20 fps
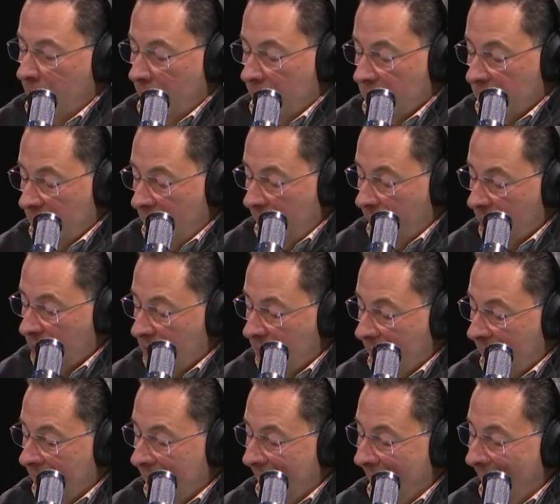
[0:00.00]
His name was
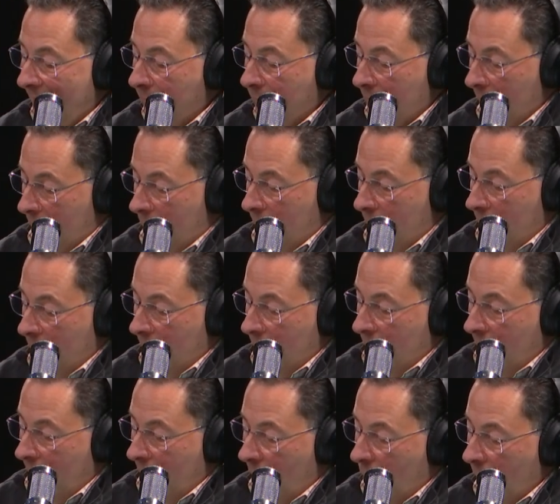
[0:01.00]
Danny Embick.
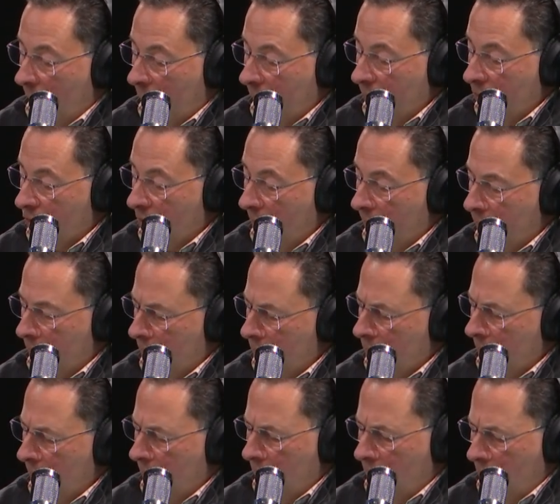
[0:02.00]
I quickly jumped in
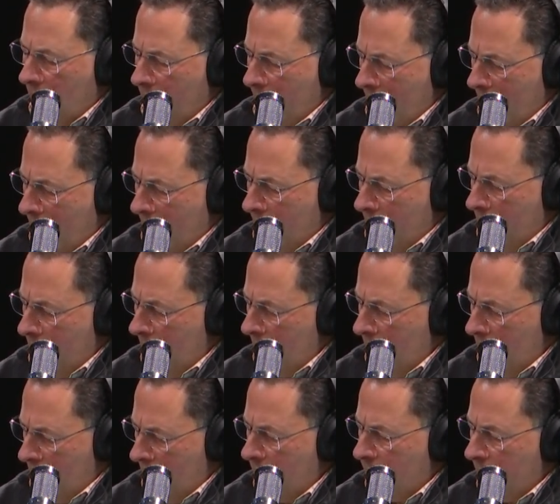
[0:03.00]
and said, oh, ma'am,
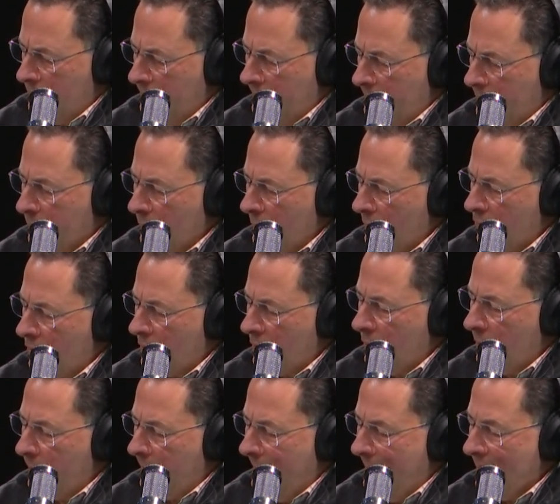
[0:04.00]
he did play. Threw a
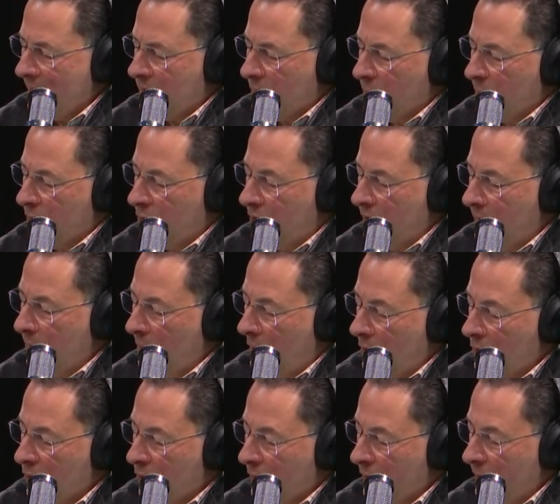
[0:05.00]
critical pass to Rasheed
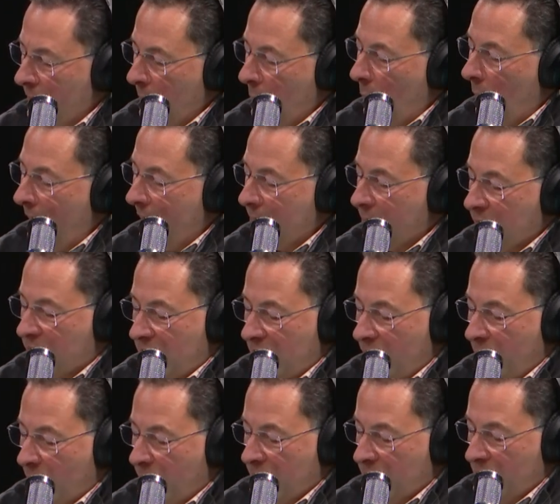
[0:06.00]
Marshall from the wide
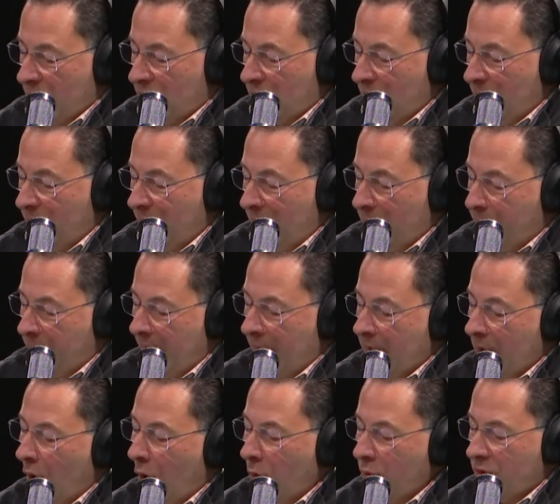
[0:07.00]
receiver position to beat
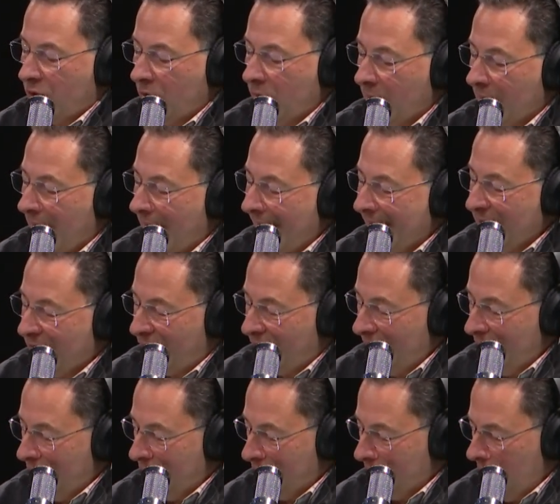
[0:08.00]
Pitt in 0-2 at Heinz
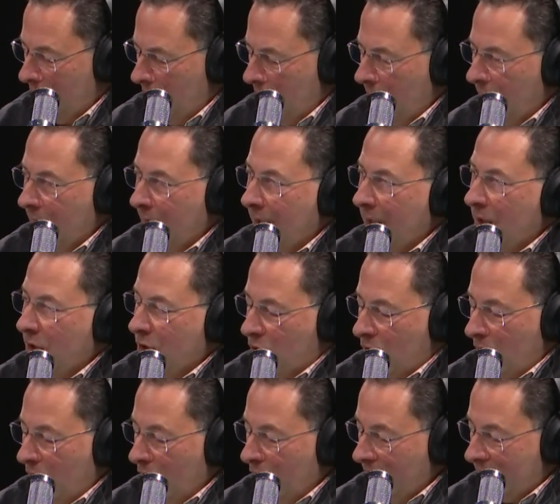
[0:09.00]
Field.
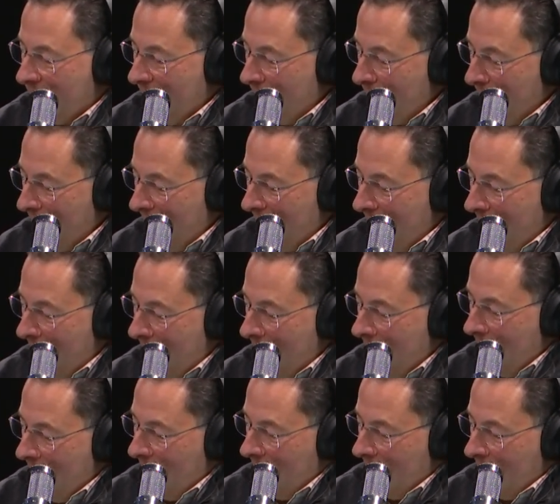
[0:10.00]
She looked at
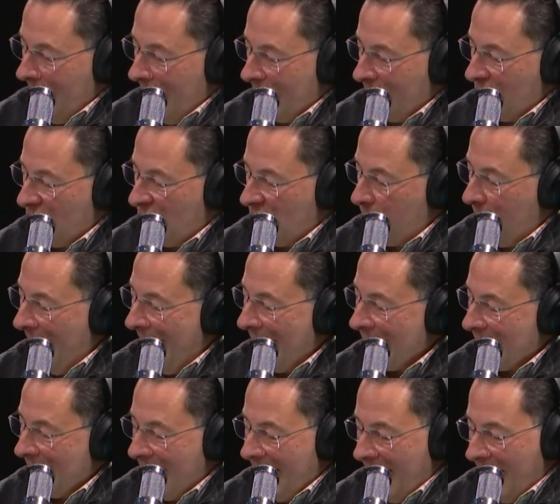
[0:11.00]
me like the
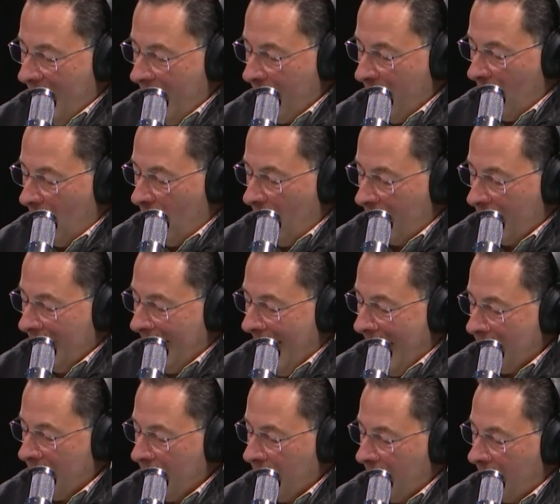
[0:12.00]
spaz I am and quickly
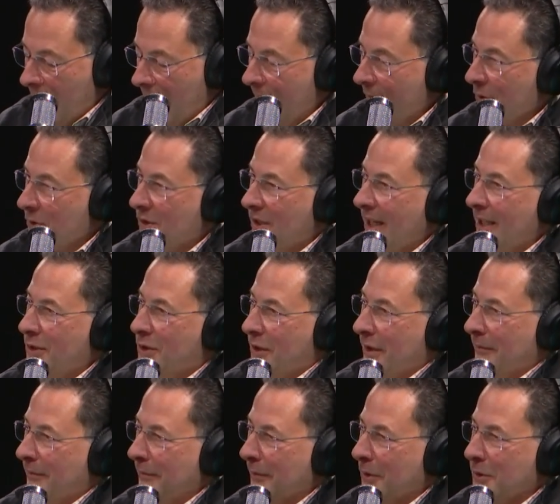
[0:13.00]
ended the
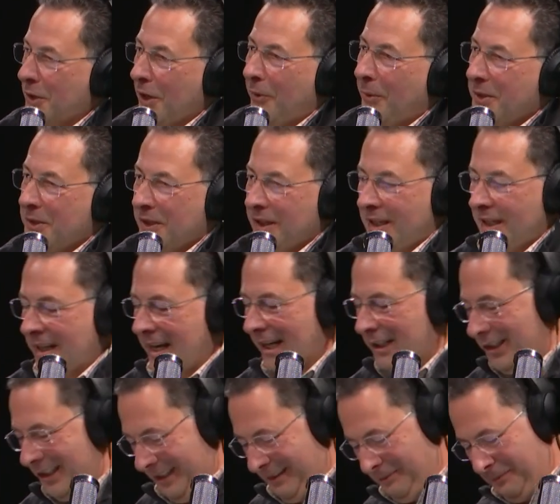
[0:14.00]
conversation. There's always a
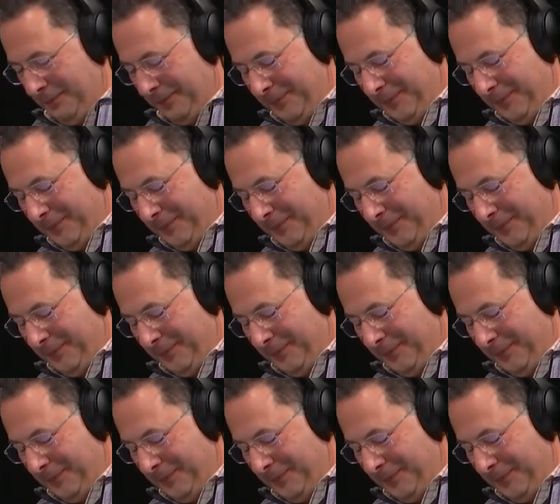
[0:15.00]
connection.